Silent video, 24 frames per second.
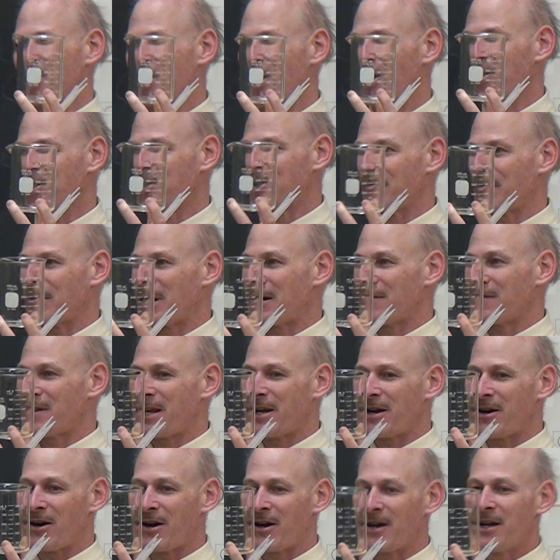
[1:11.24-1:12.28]
salts or whatever
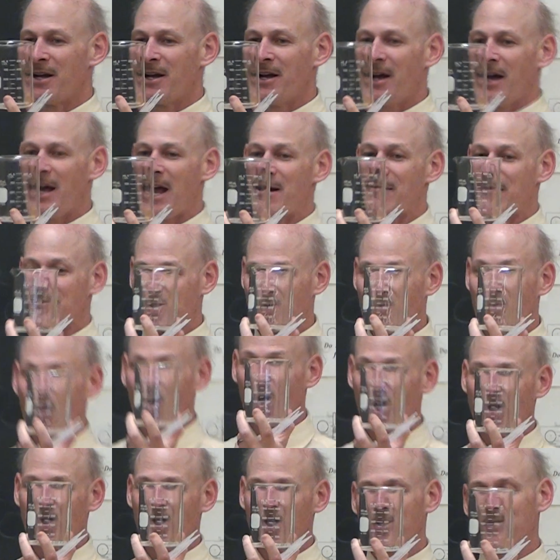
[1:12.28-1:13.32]
they are. Anyway, so
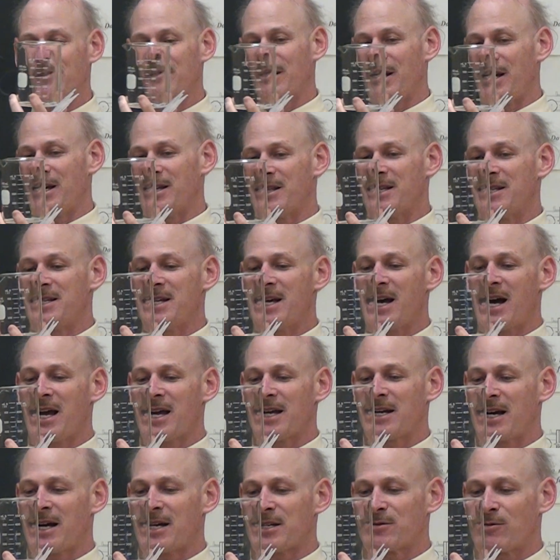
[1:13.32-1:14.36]
boil it in
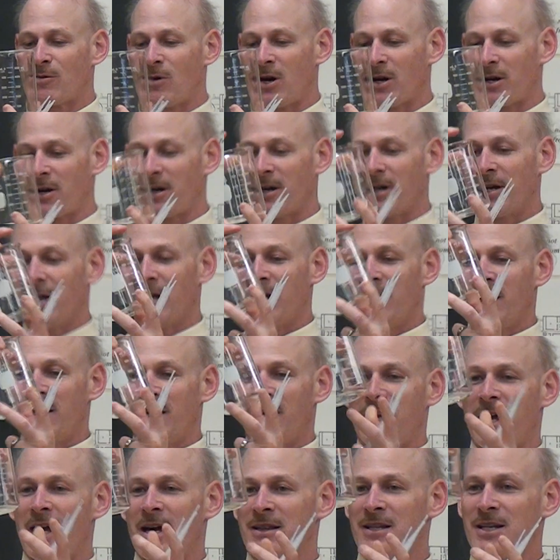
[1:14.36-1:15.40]
deionized water.
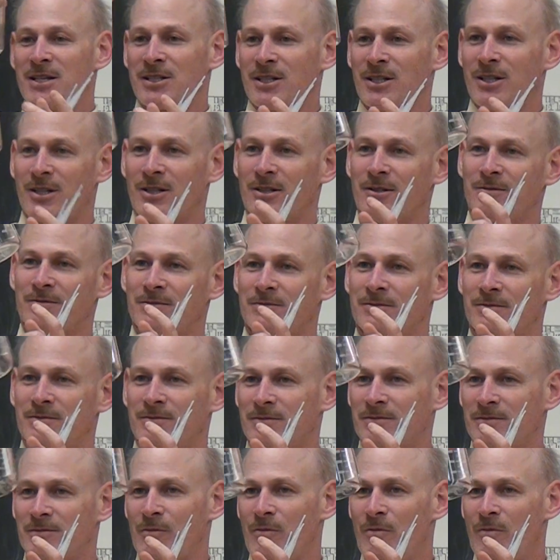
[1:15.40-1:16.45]
And these little
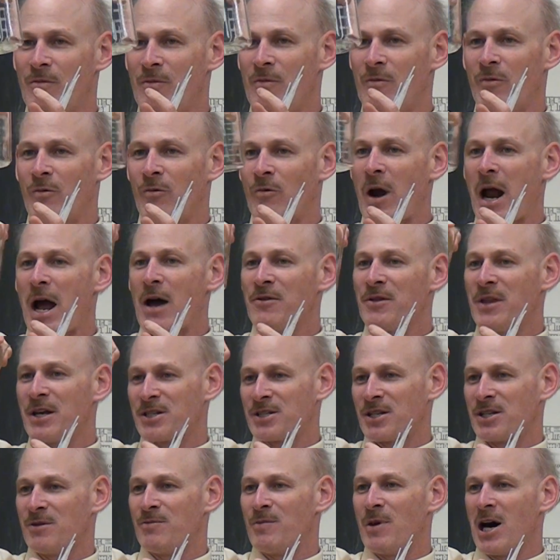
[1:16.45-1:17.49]
round
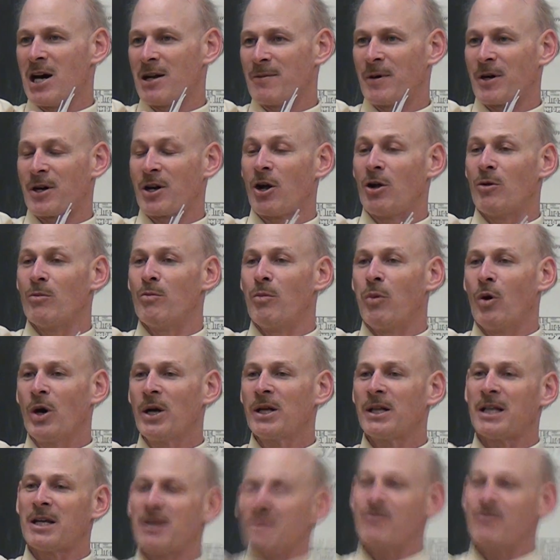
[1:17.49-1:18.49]
things at the bottom are called boiling